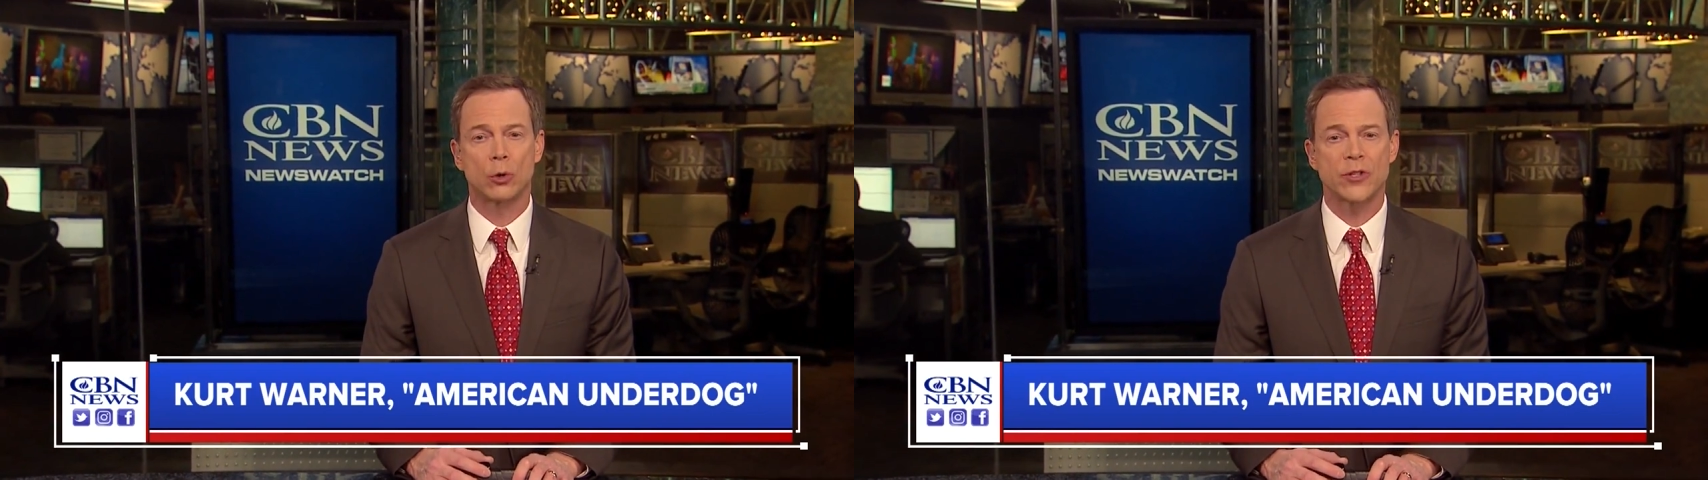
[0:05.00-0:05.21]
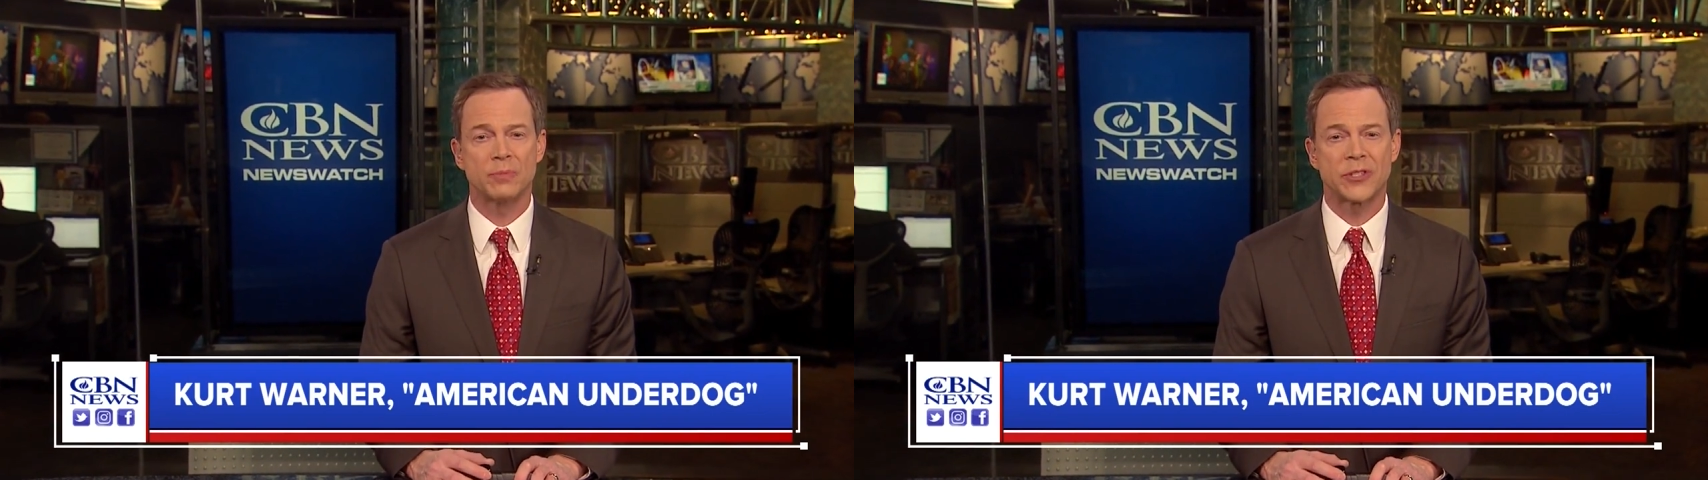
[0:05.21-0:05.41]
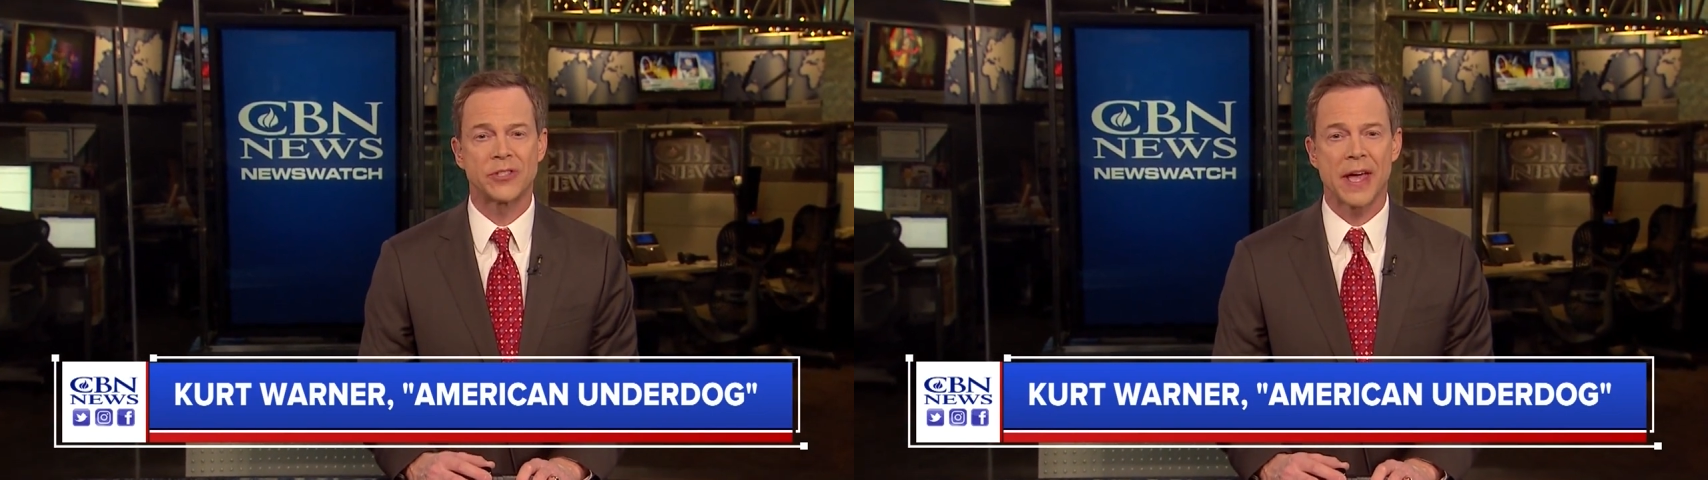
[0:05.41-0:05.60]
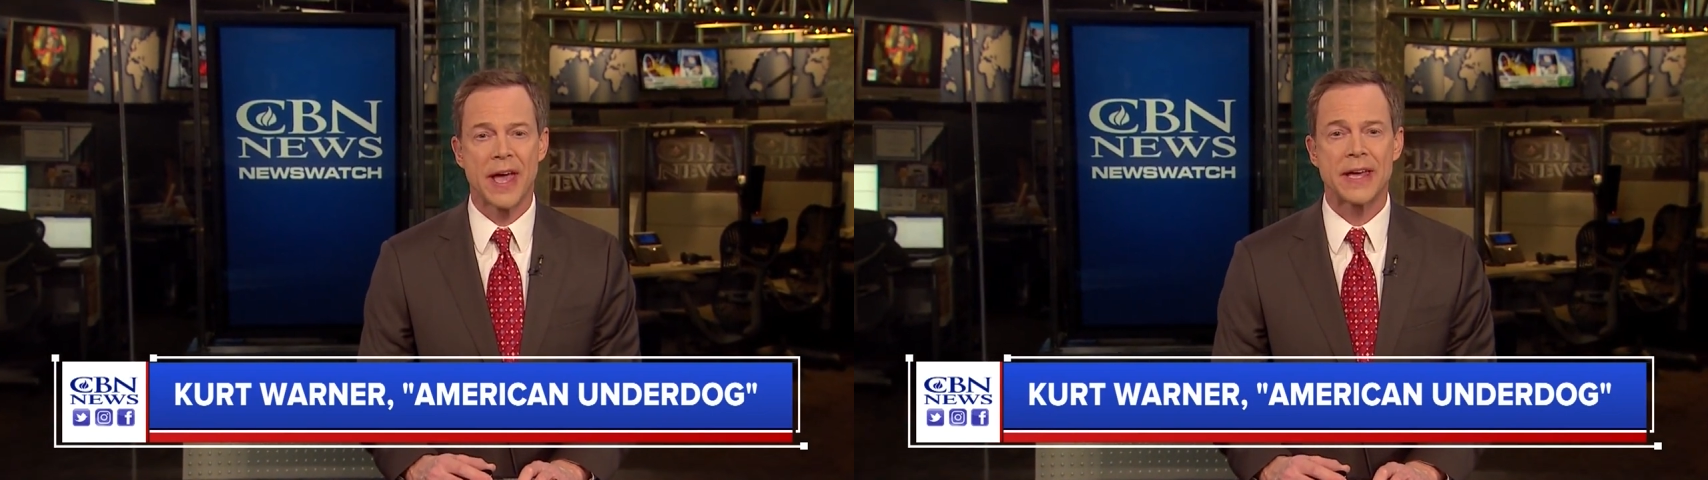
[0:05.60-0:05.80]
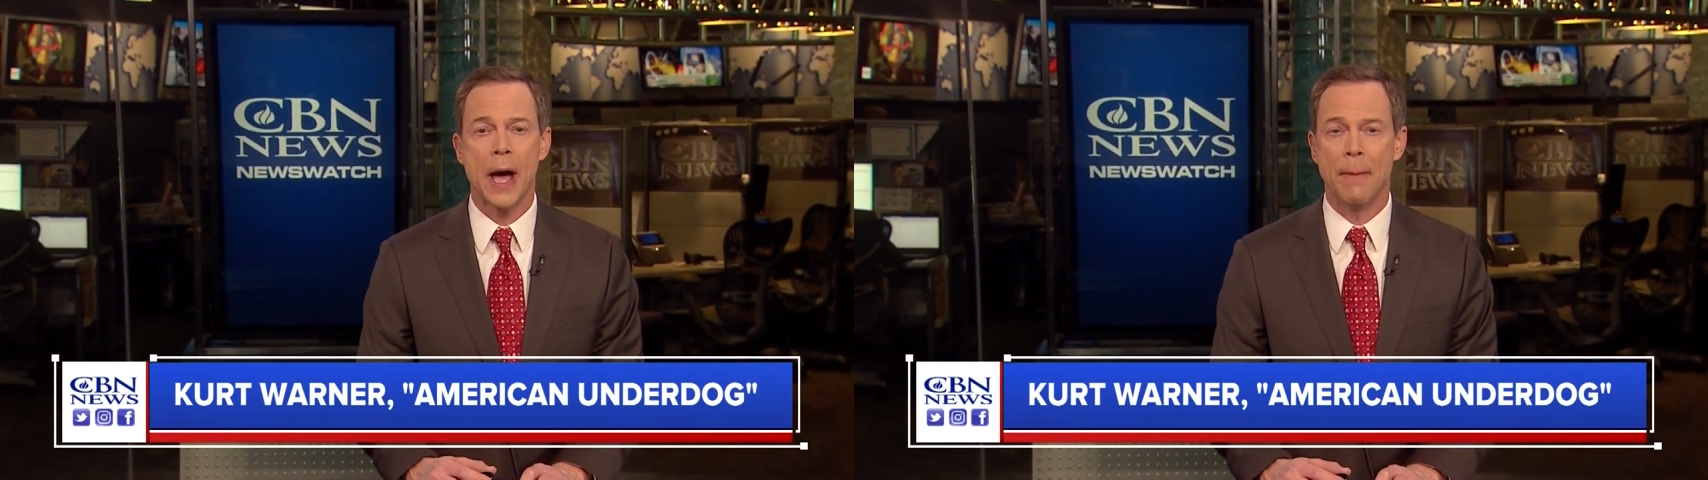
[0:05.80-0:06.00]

Christmas Day,